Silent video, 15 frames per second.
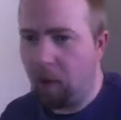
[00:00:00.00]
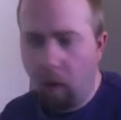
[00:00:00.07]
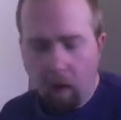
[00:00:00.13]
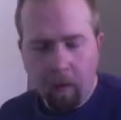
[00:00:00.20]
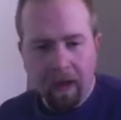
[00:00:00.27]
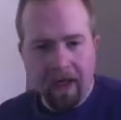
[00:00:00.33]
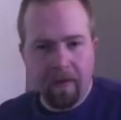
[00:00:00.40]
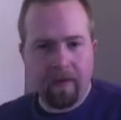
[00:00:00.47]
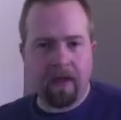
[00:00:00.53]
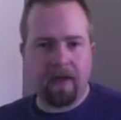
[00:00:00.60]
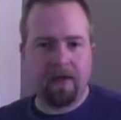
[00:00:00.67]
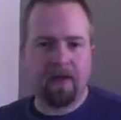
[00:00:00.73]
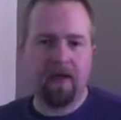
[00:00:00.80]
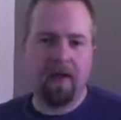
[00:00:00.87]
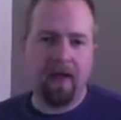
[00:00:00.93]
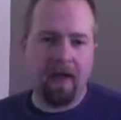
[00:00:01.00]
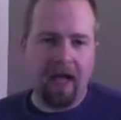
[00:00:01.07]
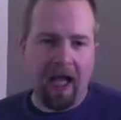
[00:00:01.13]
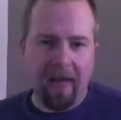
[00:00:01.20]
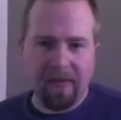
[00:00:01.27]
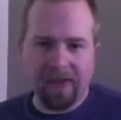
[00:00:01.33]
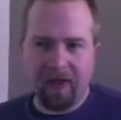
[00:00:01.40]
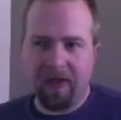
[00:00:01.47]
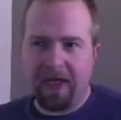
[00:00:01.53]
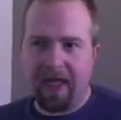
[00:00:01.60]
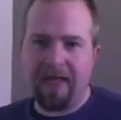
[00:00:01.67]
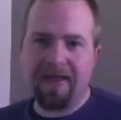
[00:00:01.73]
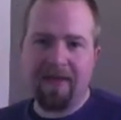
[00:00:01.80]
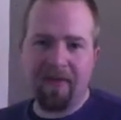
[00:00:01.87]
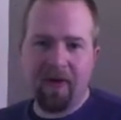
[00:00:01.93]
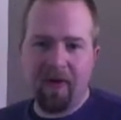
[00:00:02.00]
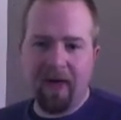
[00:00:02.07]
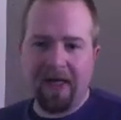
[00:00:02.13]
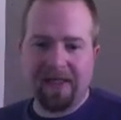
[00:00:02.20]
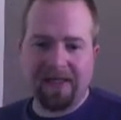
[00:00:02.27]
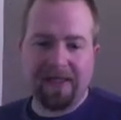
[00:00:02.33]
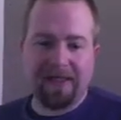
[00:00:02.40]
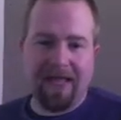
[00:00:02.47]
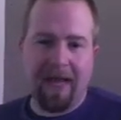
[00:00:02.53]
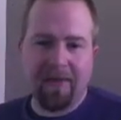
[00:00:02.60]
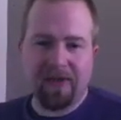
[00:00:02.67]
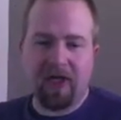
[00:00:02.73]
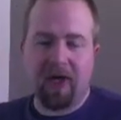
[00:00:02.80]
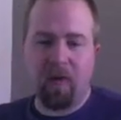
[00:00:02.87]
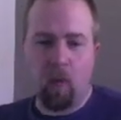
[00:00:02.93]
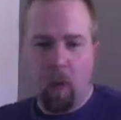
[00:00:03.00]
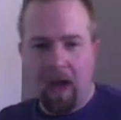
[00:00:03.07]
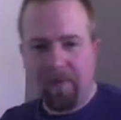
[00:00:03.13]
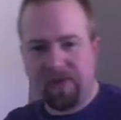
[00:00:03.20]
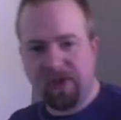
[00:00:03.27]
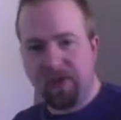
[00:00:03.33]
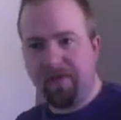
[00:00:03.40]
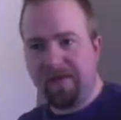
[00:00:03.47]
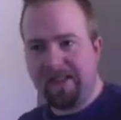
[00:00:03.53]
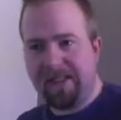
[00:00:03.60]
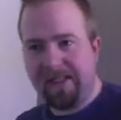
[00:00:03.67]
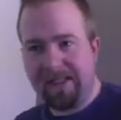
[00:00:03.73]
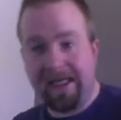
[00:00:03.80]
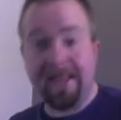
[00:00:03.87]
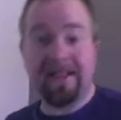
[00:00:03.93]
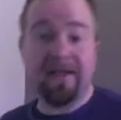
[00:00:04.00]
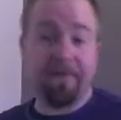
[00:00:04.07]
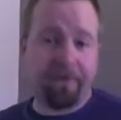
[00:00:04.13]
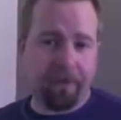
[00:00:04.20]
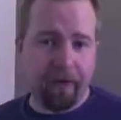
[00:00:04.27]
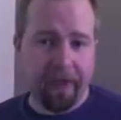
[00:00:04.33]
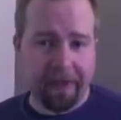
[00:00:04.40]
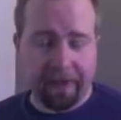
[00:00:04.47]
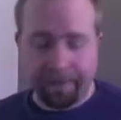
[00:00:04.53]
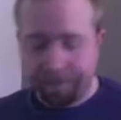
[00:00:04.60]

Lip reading: Well, wait a minute. Amazon AWS, it's Amazon Web Services, isn't free.